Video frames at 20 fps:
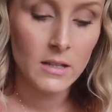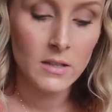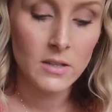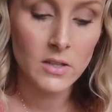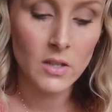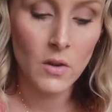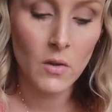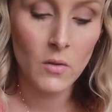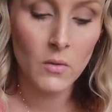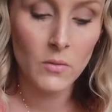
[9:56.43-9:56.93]

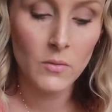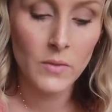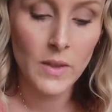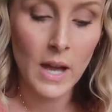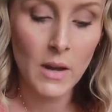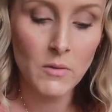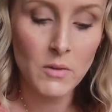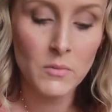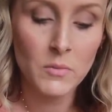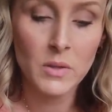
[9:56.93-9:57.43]
So
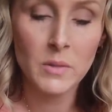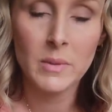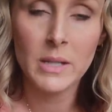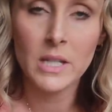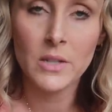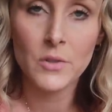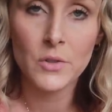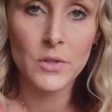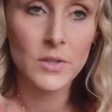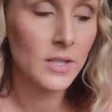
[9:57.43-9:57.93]
that one would
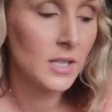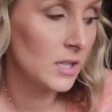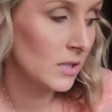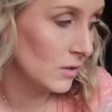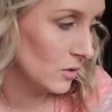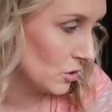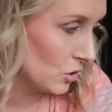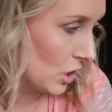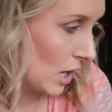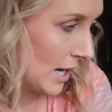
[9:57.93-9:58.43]
be
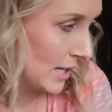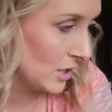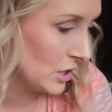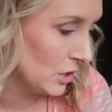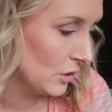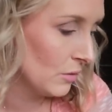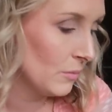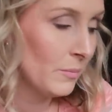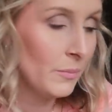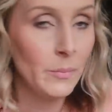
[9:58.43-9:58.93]
interesting to try
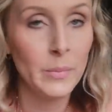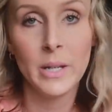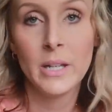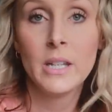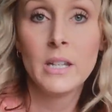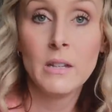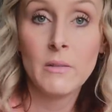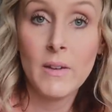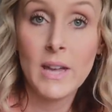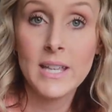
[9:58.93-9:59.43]
too. But
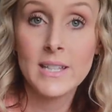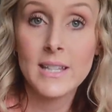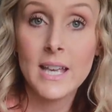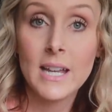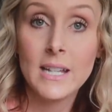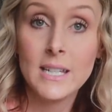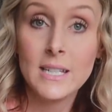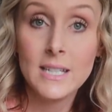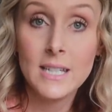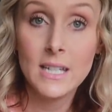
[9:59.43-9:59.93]
anyways,
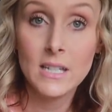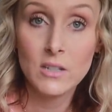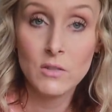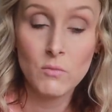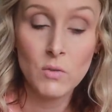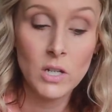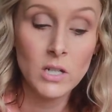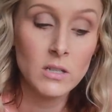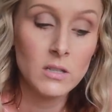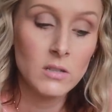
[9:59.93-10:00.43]
I need to get
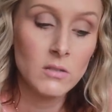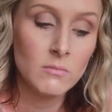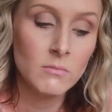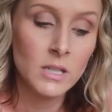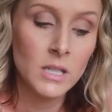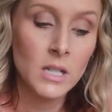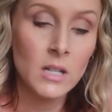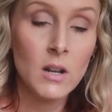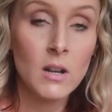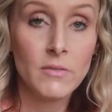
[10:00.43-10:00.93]
to work, so I'm
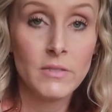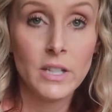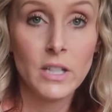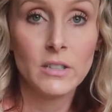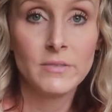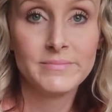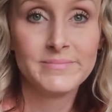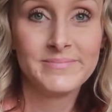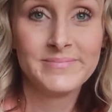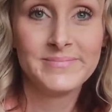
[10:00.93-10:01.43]
going to get off here.